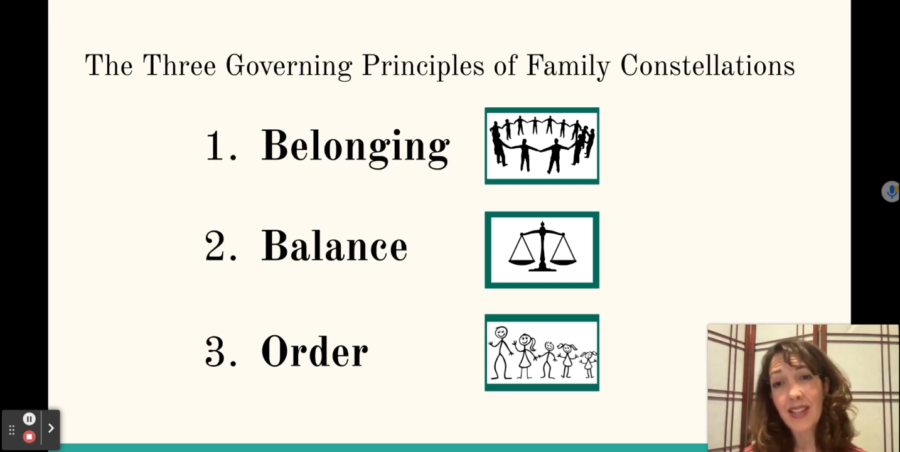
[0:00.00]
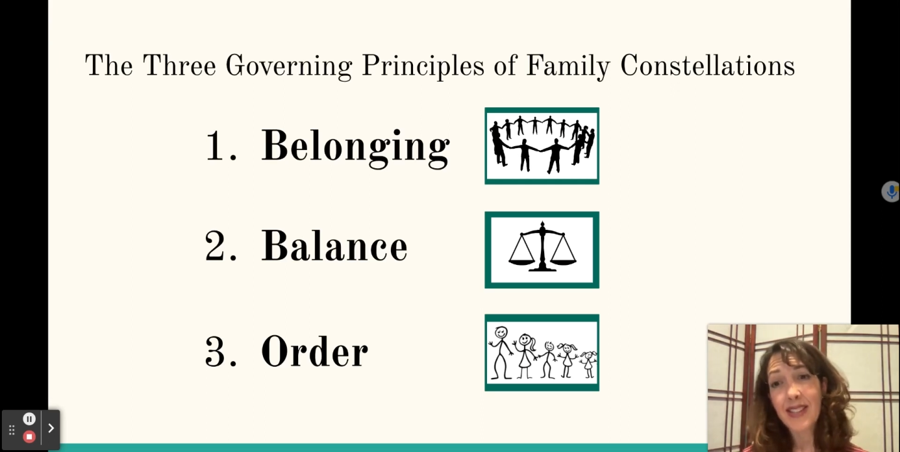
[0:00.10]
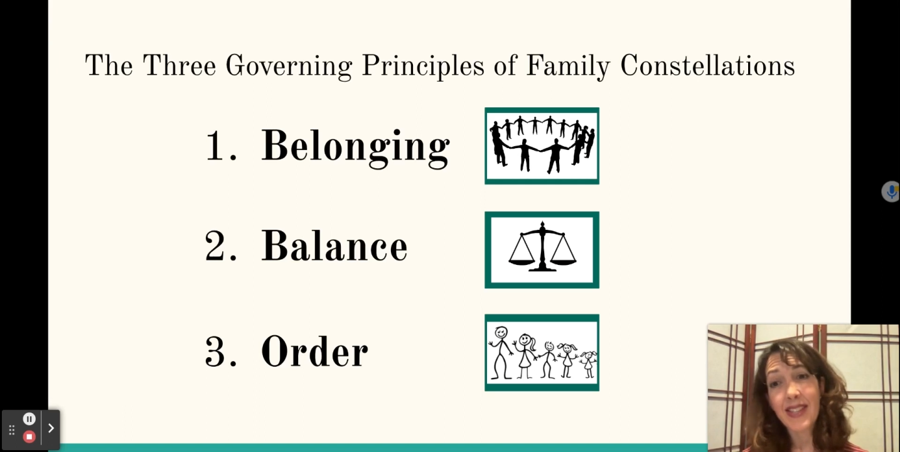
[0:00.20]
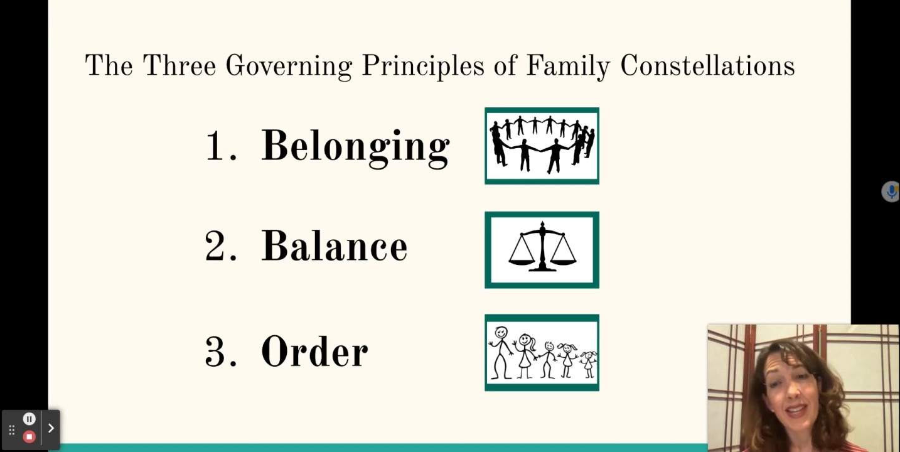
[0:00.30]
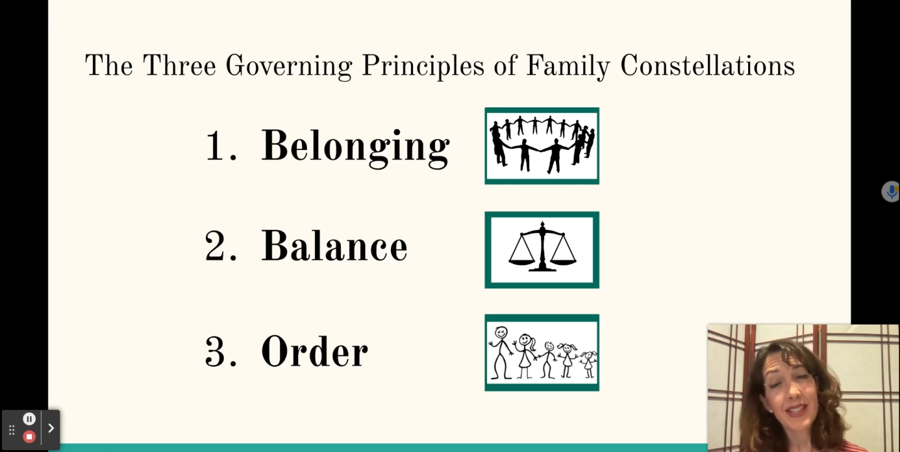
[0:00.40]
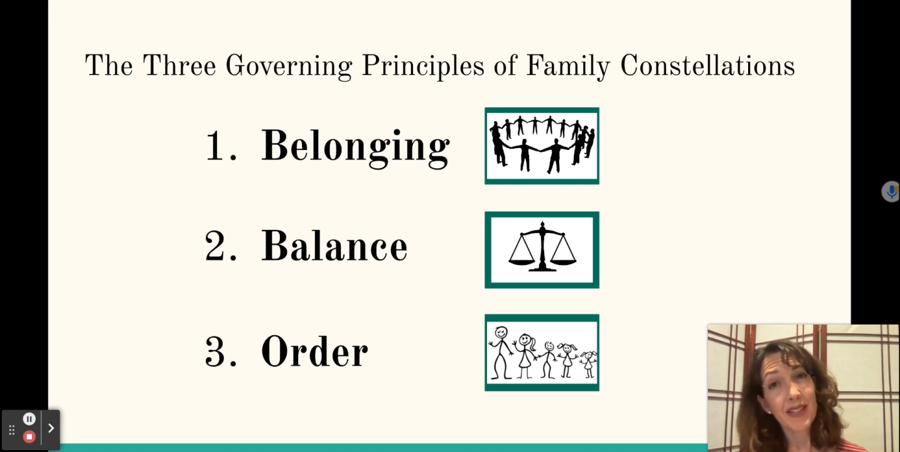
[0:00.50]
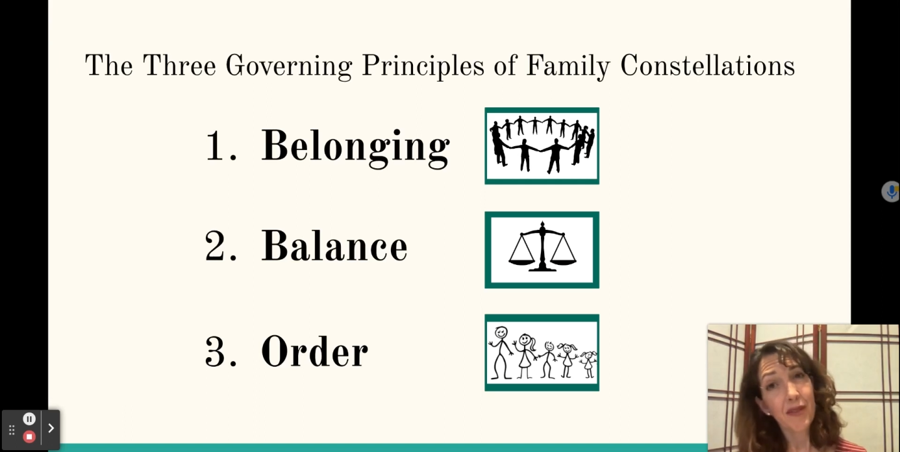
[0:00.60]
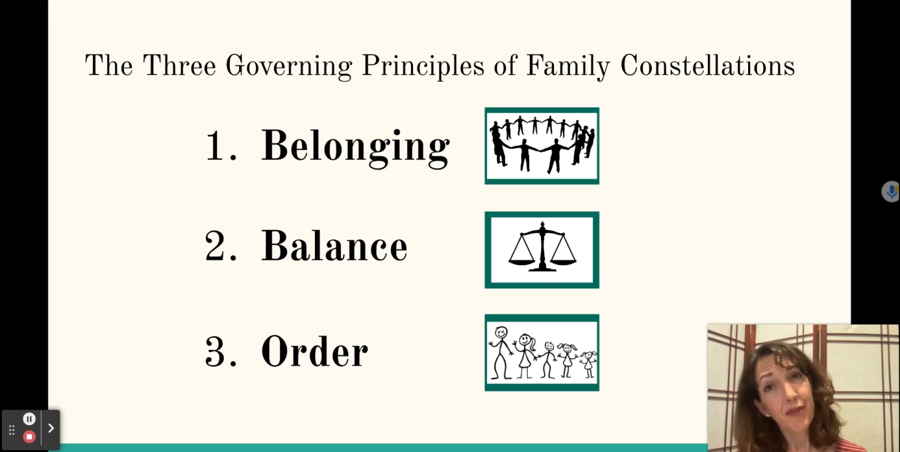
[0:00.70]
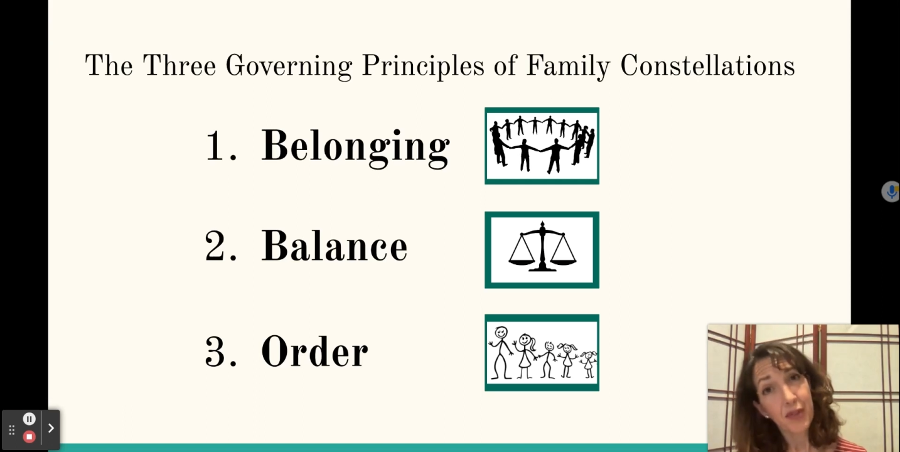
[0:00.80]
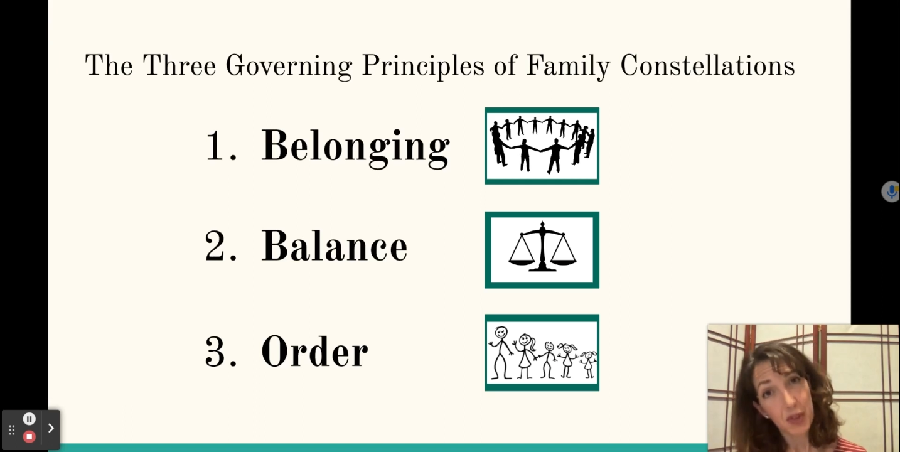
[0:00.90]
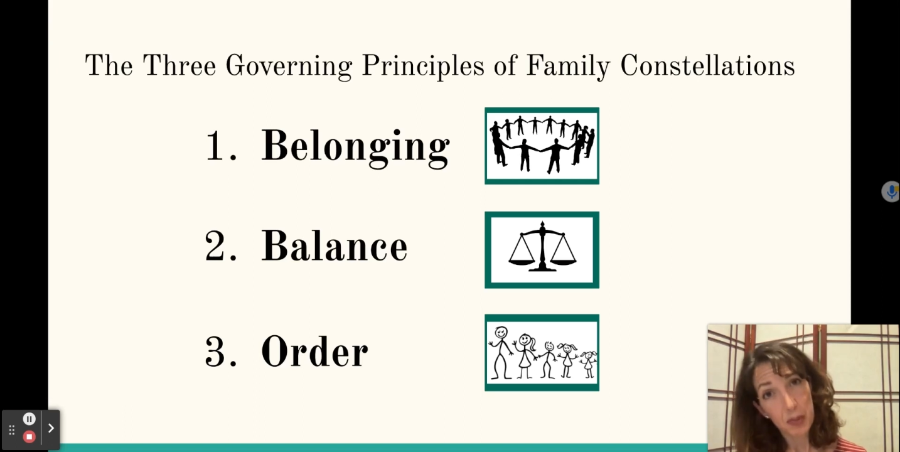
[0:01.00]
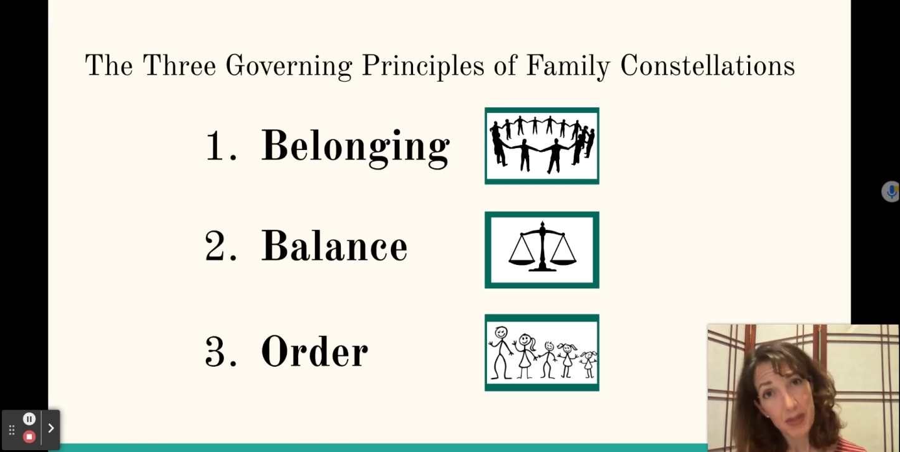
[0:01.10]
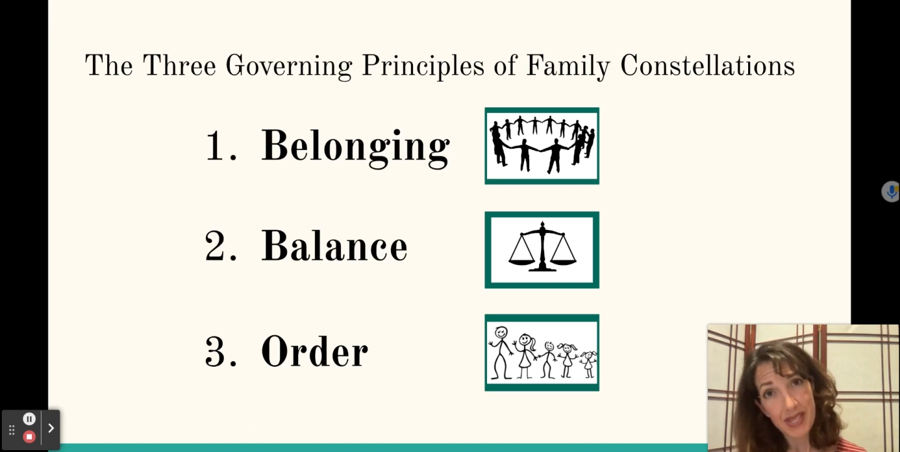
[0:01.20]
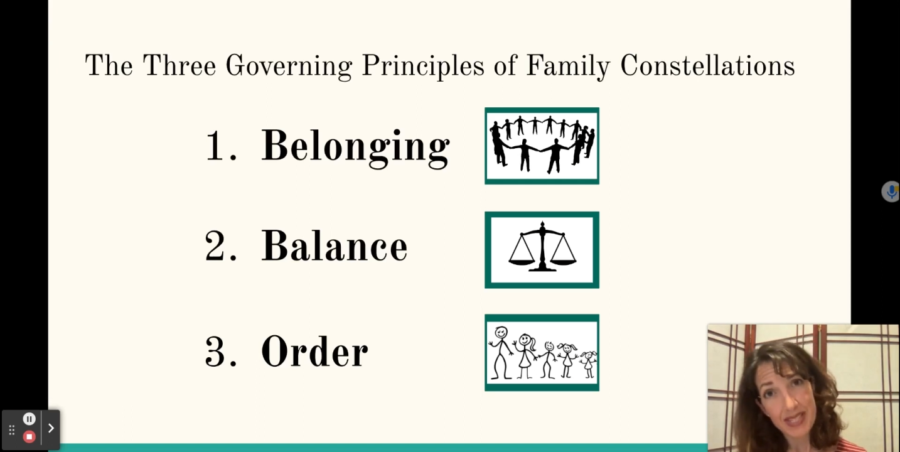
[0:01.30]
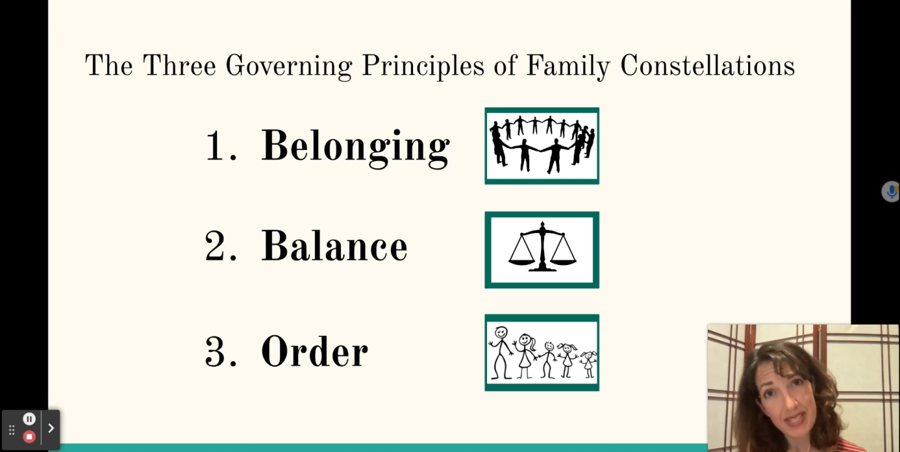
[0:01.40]
takes up first
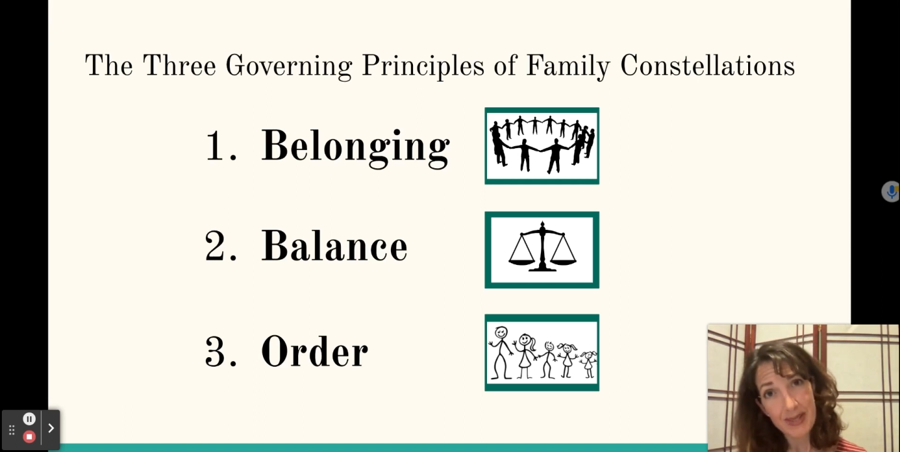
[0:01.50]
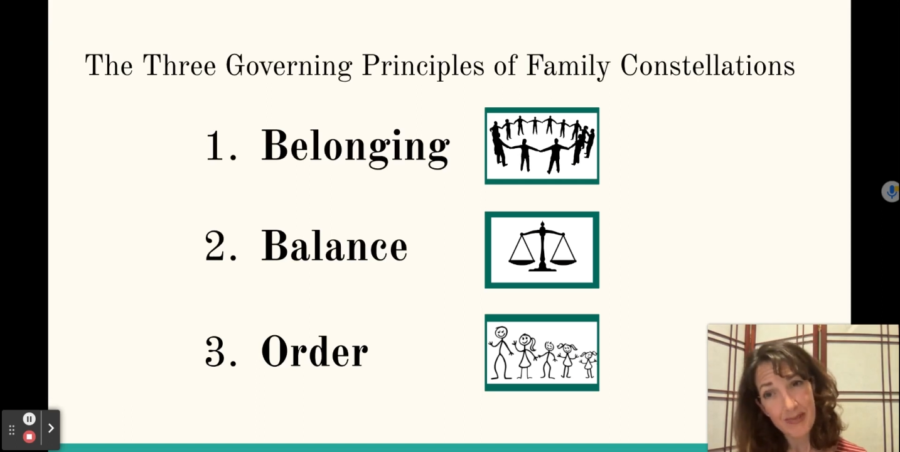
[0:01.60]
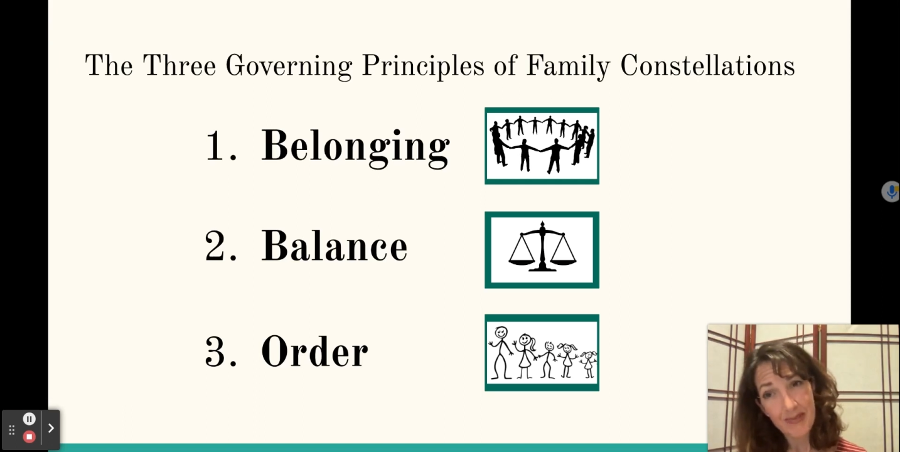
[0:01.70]
place.